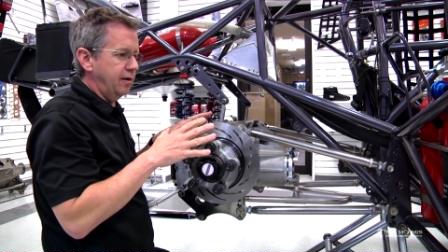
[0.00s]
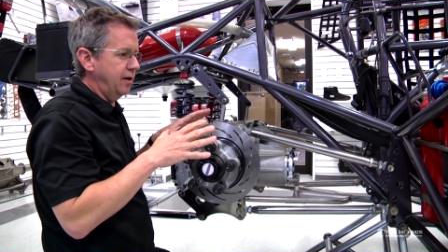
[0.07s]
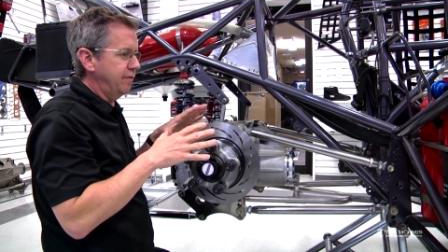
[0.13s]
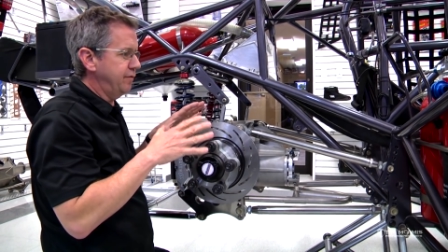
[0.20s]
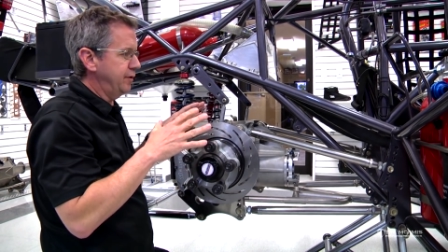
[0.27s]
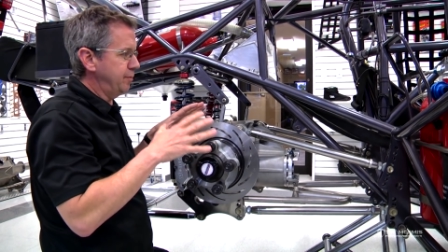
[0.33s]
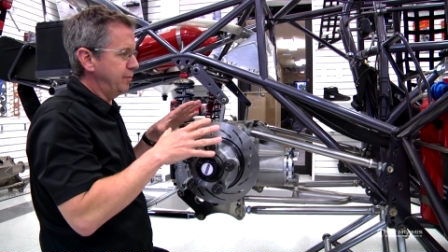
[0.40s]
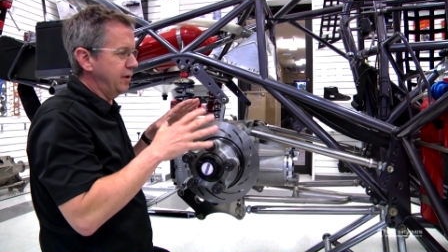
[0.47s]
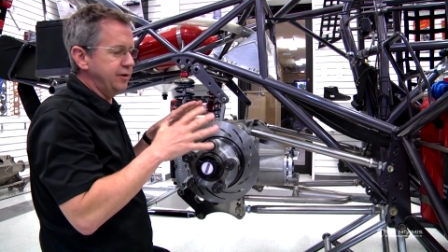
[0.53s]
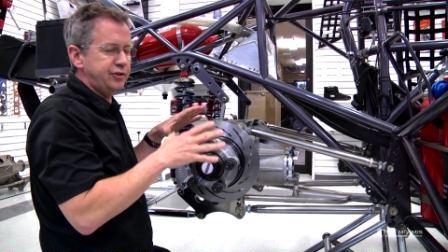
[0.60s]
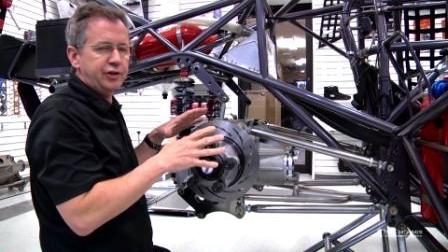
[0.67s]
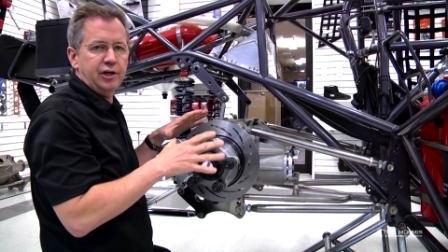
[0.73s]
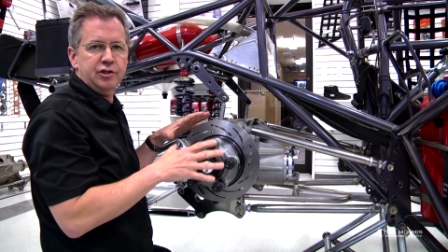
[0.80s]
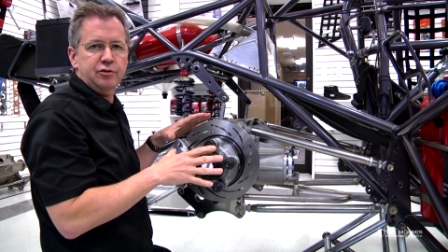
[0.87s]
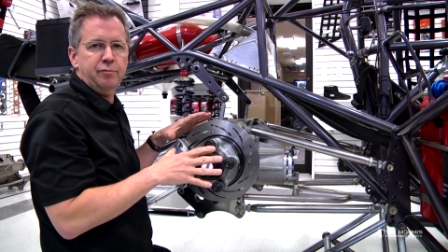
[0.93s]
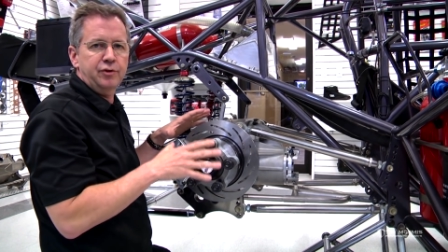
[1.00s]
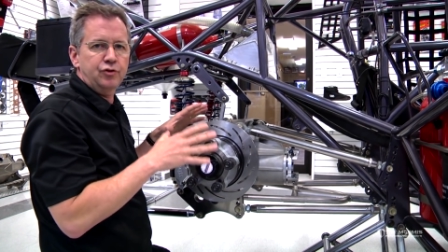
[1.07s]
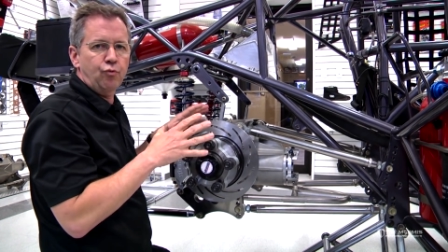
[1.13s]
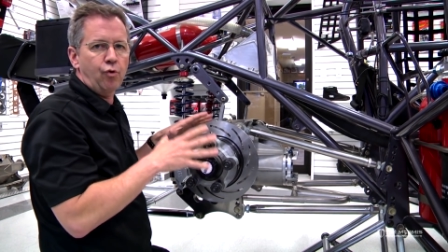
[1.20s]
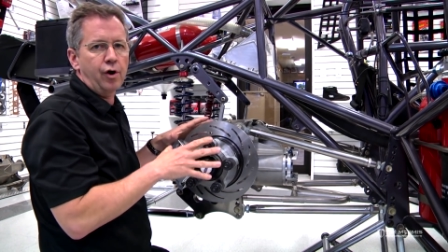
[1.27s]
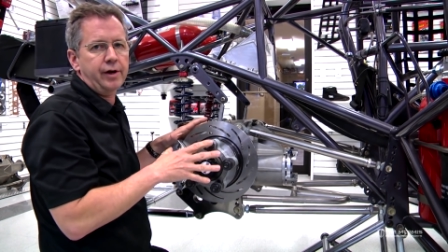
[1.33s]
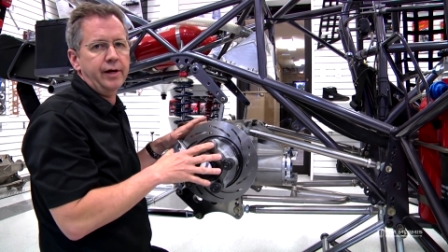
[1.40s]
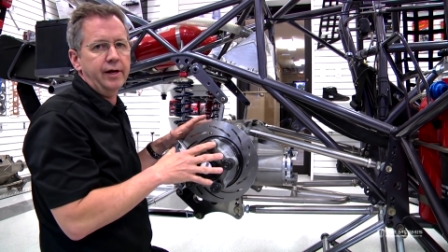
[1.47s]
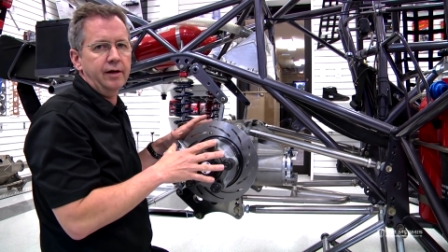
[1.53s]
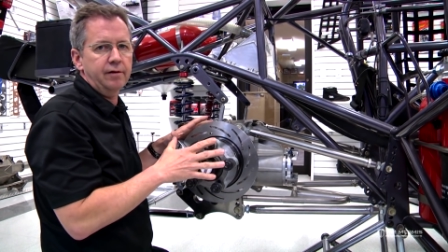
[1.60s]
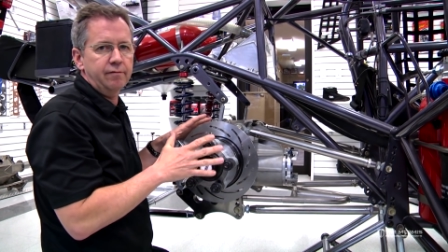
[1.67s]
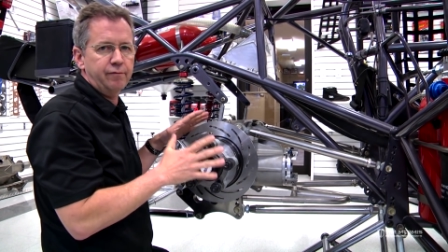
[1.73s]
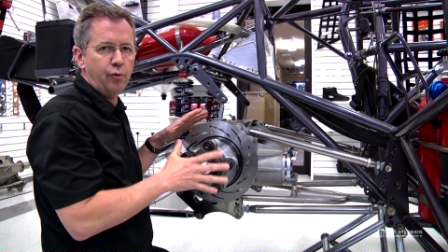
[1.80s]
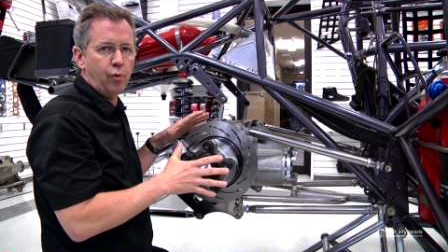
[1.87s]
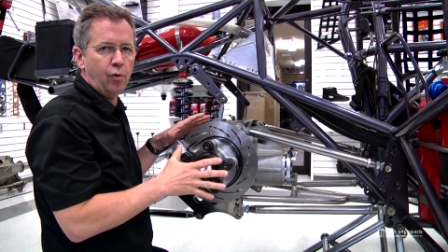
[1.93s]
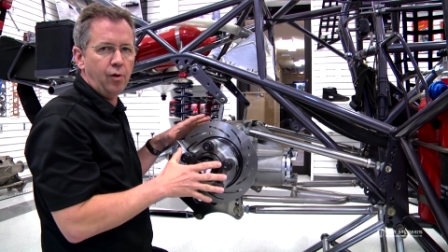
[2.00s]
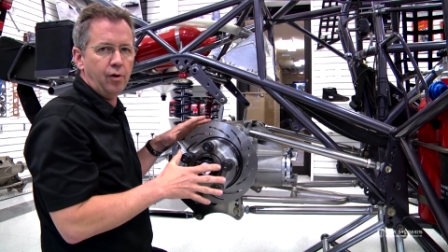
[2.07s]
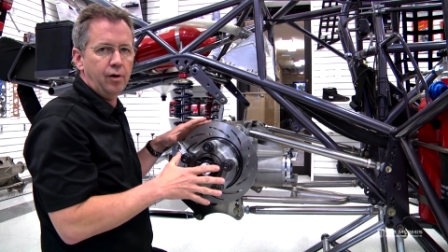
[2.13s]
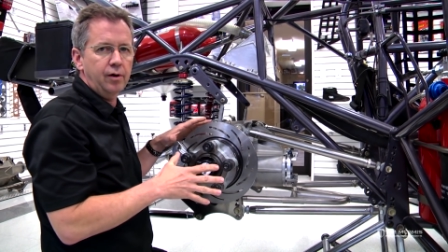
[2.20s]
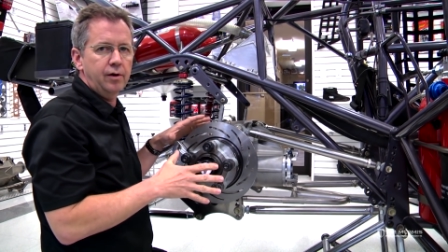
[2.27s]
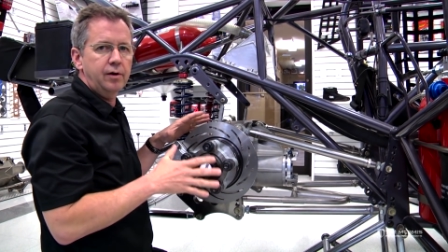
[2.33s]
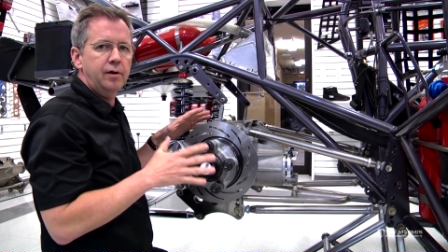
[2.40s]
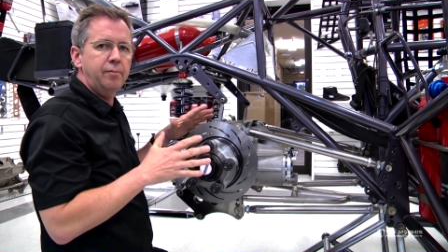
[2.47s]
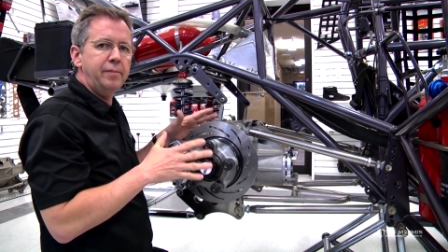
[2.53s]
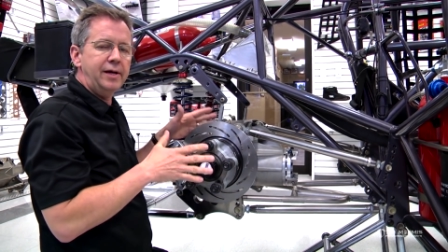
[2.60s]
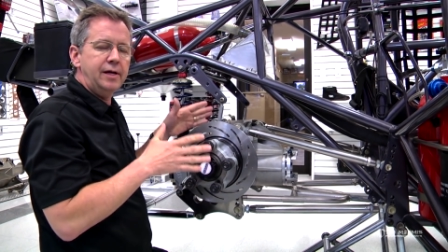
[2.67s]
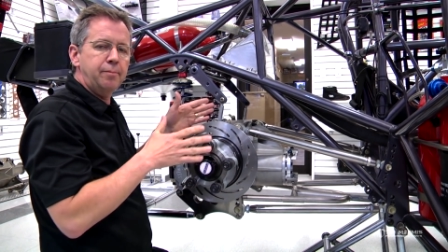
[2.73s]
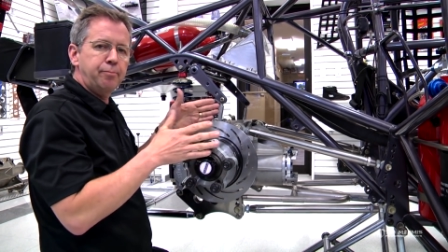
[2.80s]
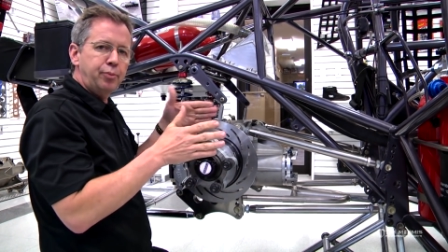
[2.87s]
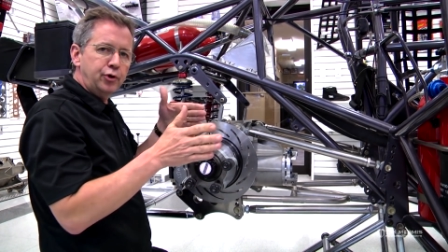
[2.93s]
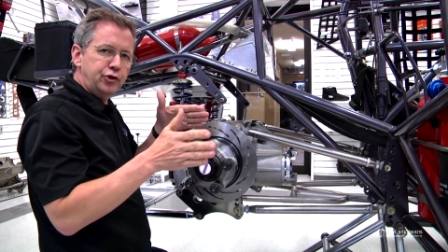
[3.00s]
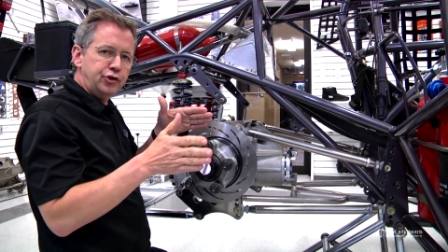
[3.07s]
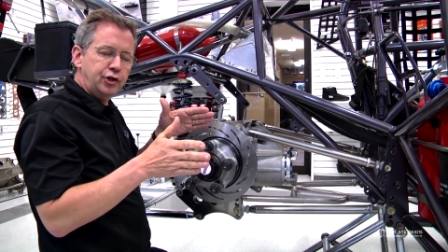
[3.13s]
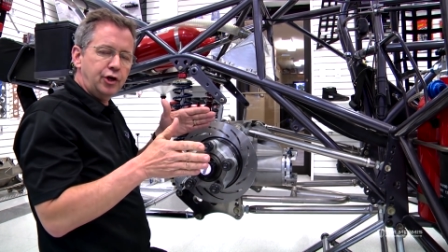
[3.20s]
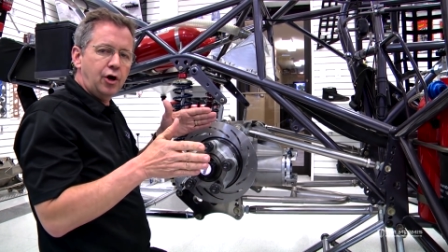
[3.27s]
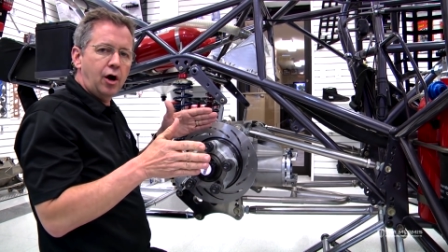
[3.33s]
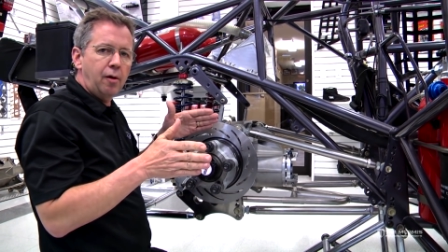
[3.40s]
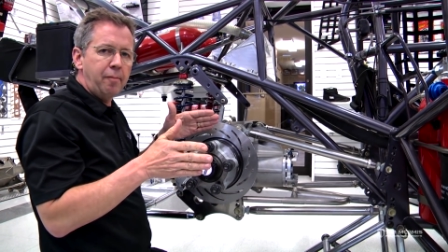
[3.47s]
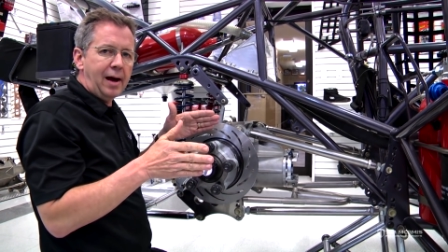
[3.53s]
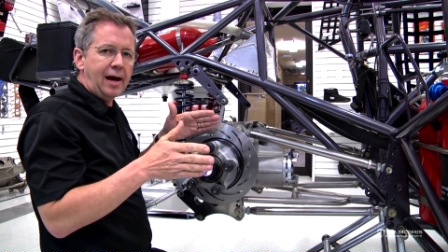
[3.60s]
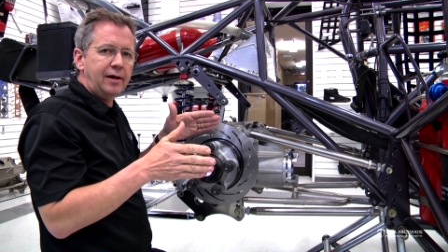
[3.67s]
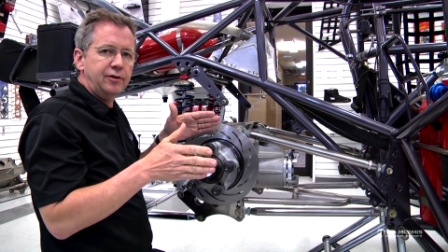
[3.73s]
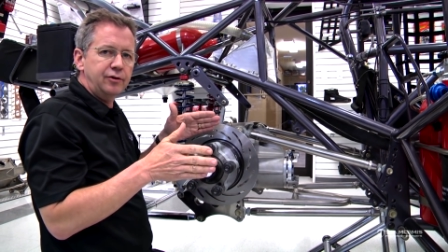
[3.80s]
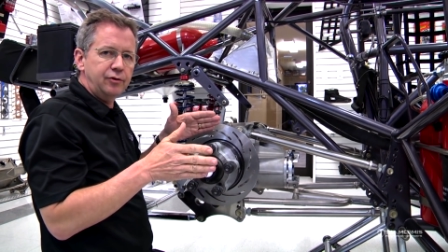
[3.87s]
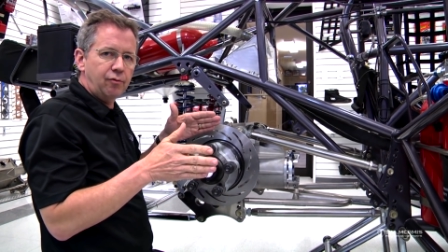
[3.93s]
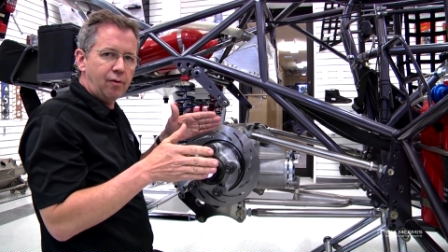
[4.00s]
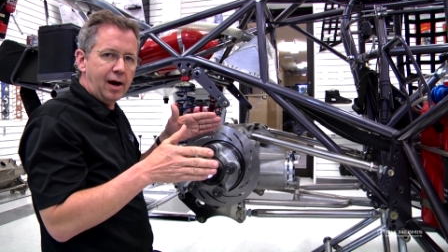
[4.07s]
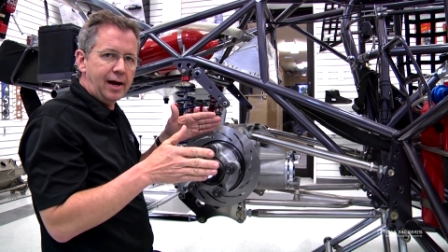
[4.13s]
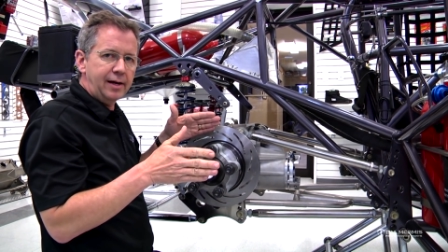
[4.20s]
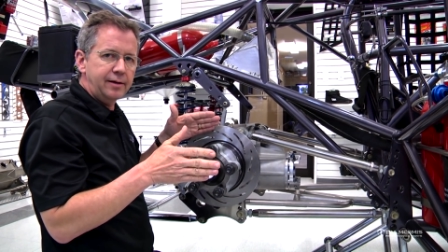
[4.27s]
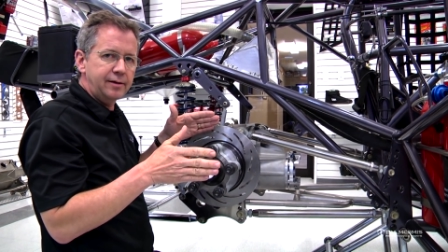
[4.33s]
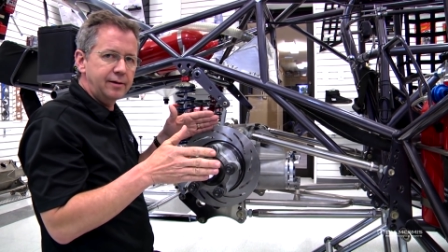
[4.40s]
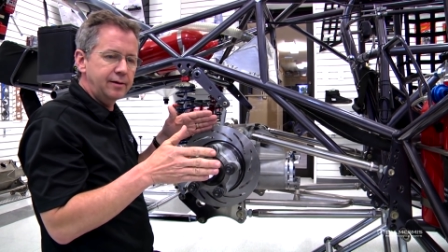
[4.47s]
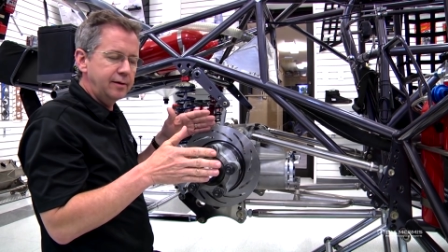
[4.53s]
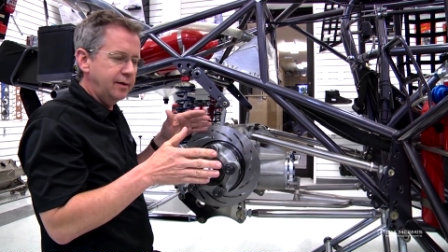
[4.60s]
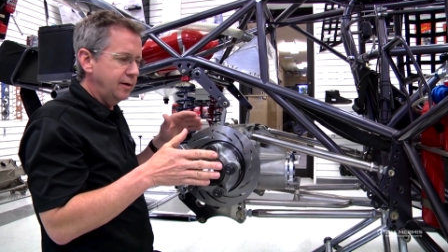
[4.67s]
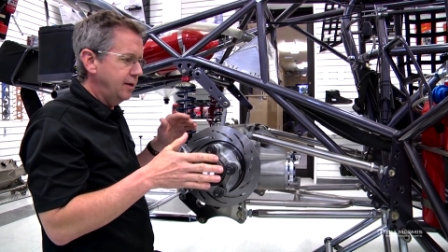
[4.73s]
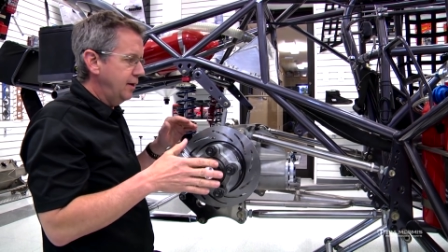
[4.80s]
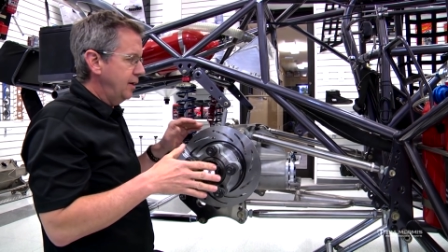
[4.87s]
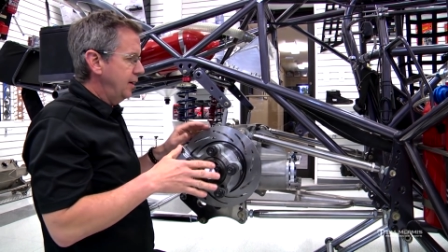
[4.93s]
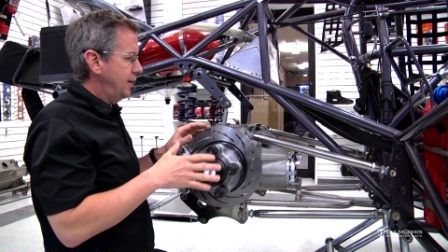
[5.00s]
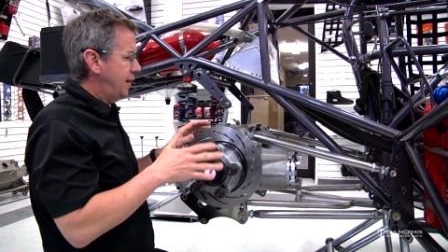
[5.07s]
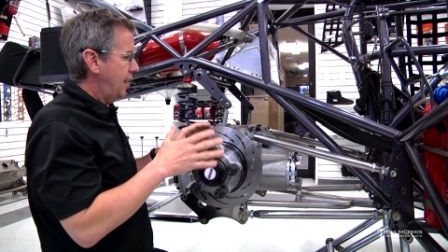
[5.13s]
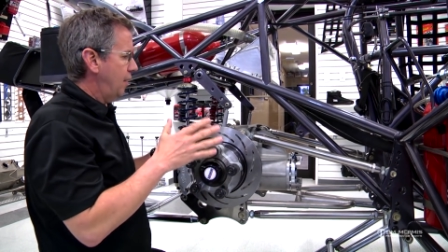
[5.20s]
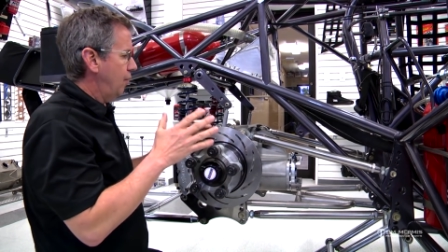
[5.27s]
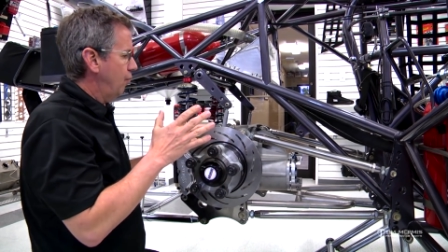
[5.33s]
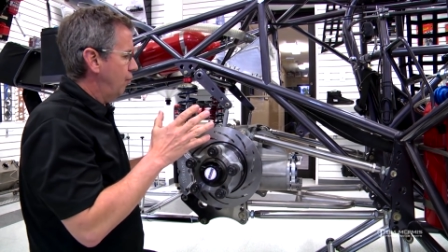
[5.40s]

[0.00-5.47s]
of the adjustments working for me to push the car back to the right. Now,